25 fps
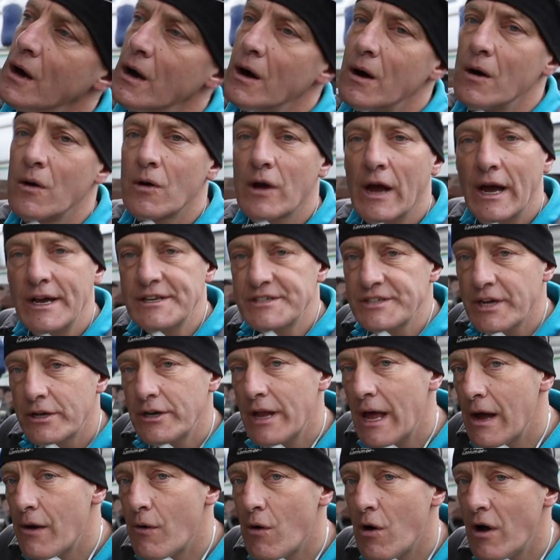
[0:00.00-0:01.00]
Okay, so
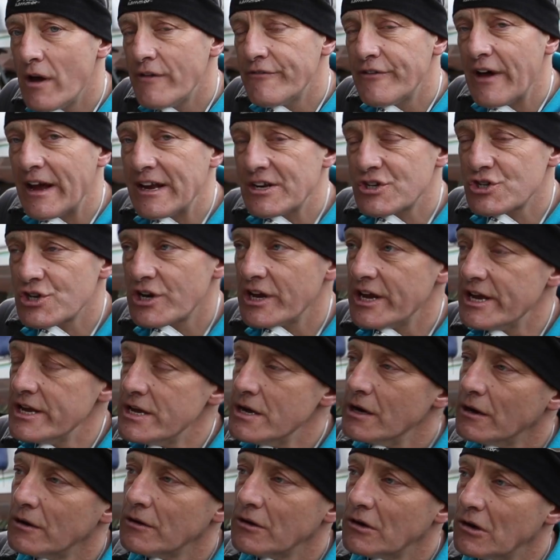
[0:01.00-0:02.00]
now I've actually
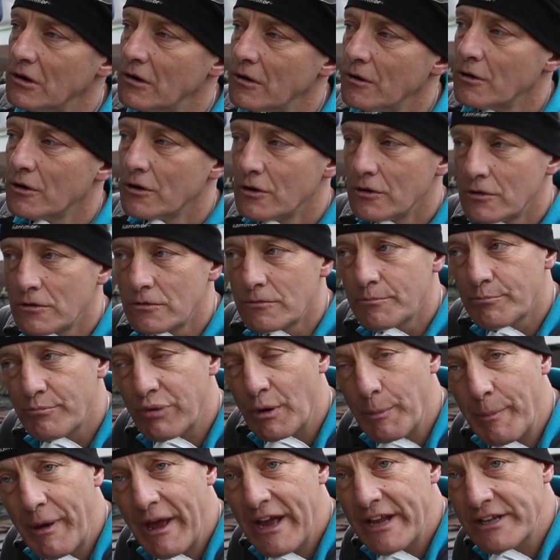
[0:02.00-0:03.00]

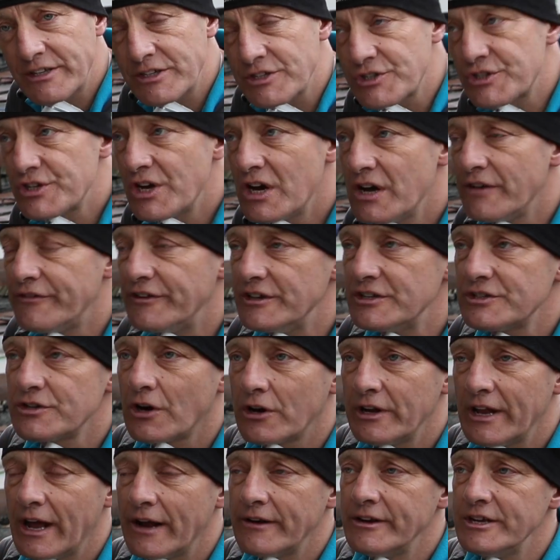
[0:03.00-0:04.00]
prepared the surface, I
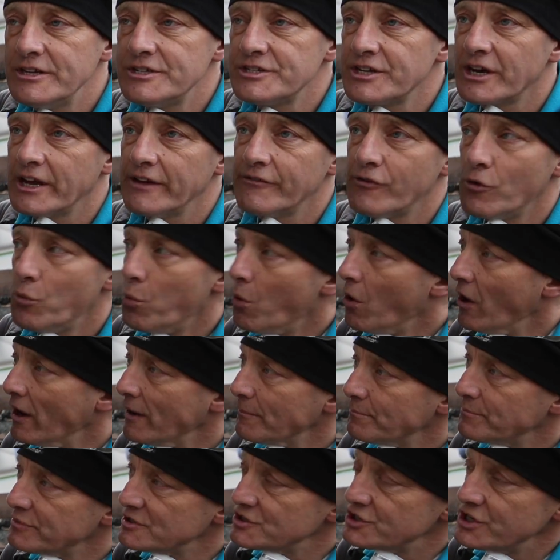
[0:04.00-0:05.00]
now need to give a
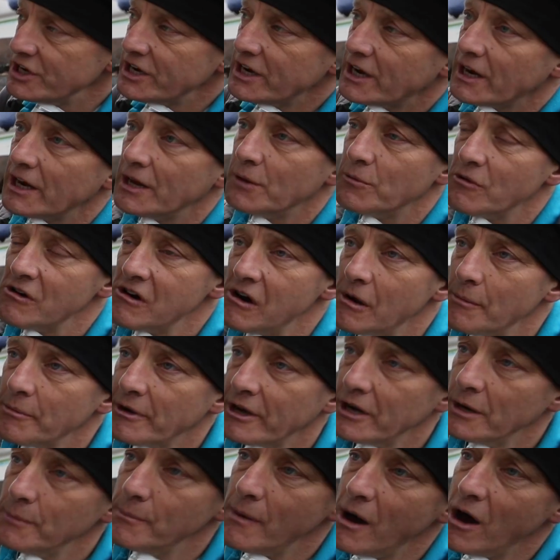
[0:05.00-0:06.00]
wipe, particularly where I'm
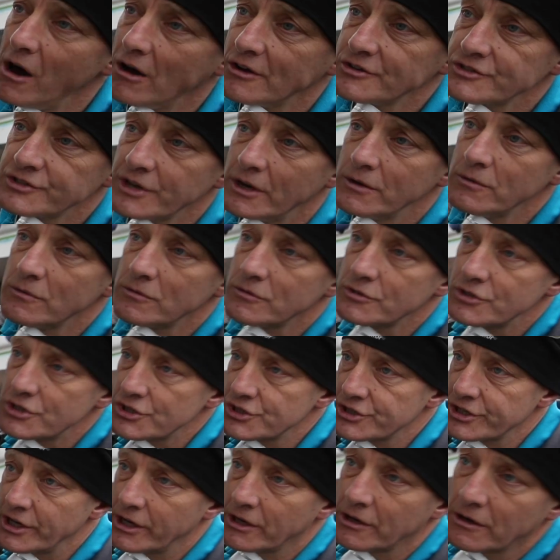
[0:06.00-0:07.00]
going to mask. So
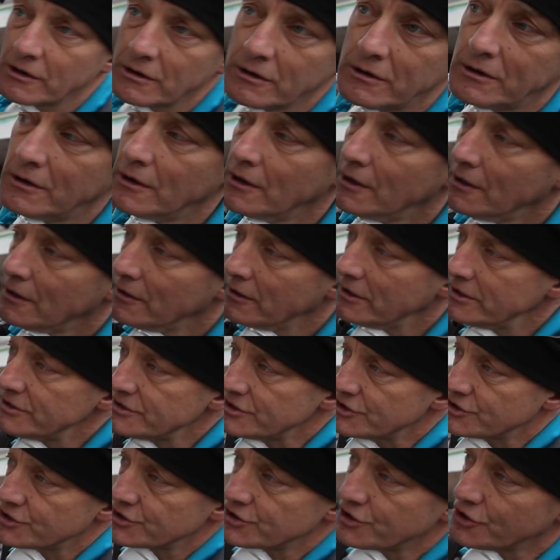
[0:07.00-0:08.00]
this
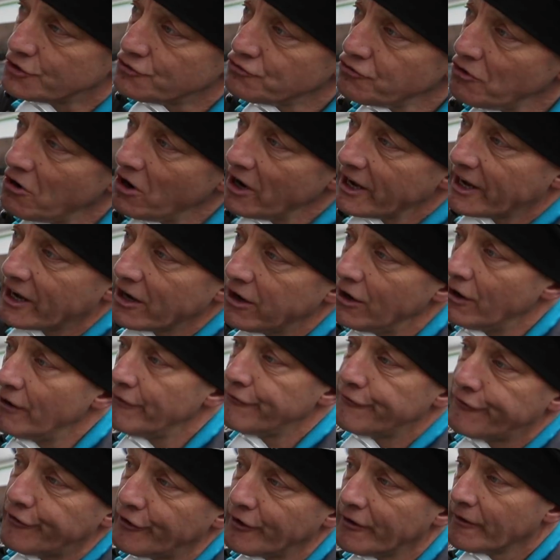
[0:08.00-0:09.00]
is just a dry
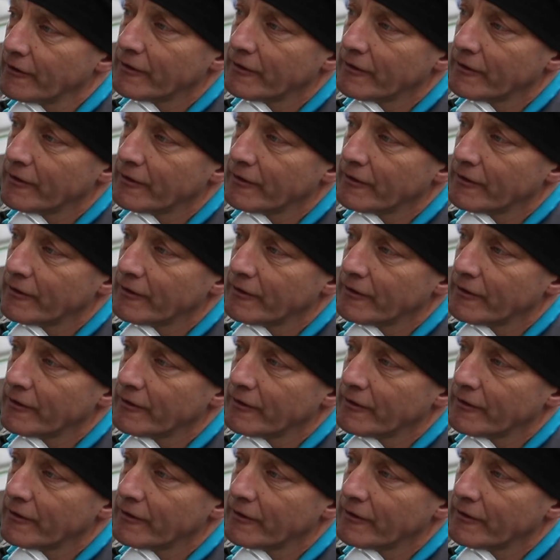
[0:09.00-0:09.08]
cloth.